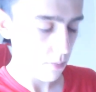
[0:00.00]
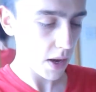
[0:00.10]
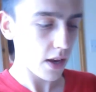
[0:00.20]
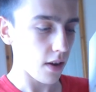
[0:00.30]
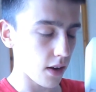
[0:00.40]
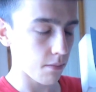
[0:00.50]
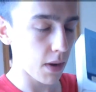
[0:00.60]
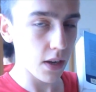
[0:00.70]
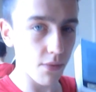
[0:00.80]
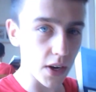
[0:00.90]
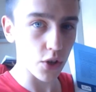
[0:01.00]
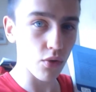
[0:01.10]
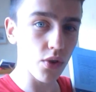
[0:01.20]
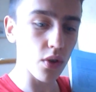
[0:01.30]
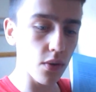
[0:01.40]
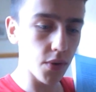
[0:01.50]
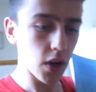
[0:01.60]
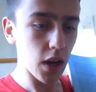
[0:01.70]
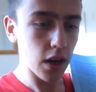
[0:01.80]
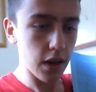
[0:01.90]
big manufacturers of
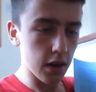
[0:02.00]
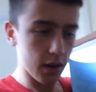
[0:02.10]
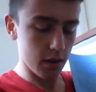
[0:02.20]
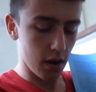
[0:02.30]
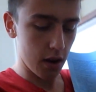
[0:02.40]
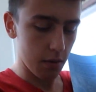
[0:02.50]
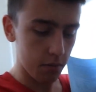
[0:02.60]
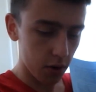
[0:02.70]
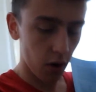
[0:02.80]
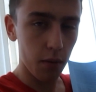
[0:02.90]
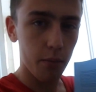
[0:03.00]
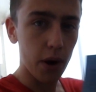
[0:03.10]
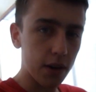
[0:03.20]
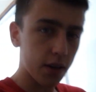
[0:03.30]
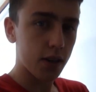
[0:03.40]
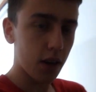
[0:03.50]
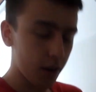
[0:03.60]
non-branded